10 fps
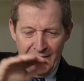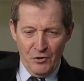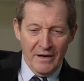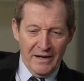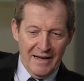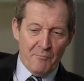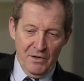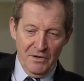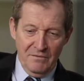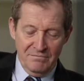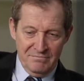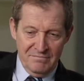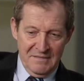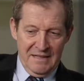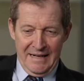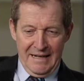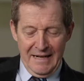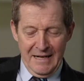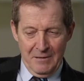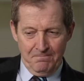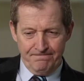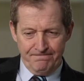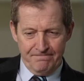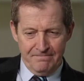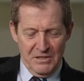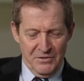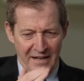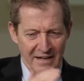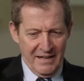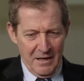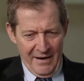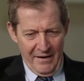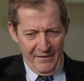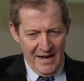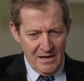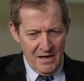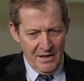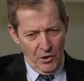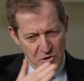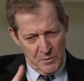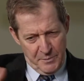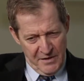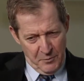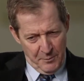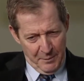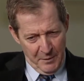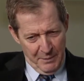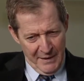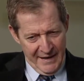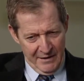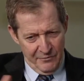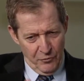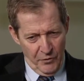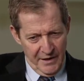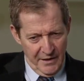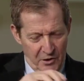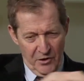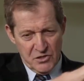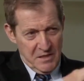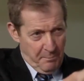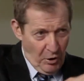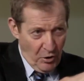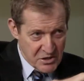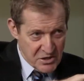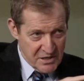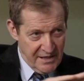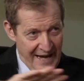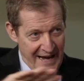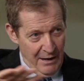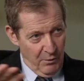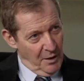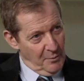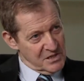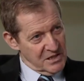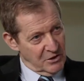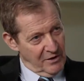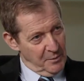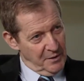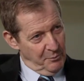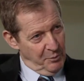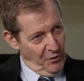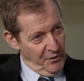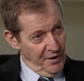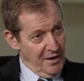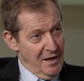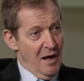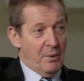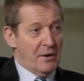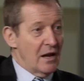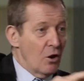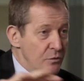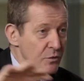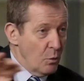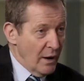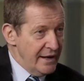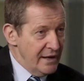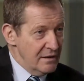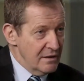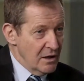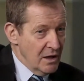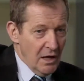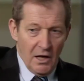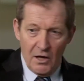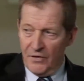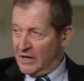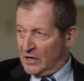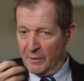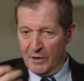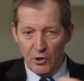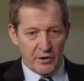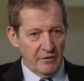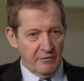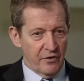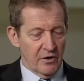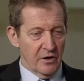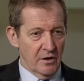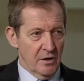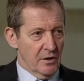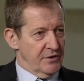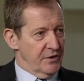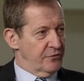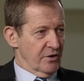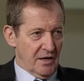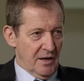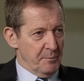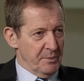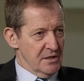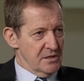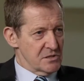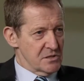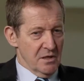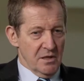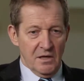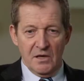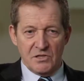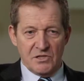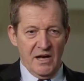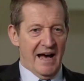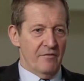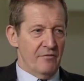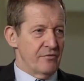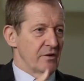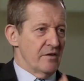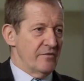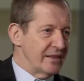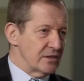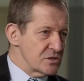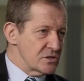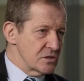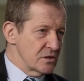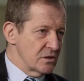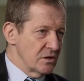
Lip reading: If you're in government, you're thinking about that, and lots of different people are planning for it. And of course, the policy outcome is incredibly important. Mm-hmm. But along the way, they're going to be looking for different companies to have events.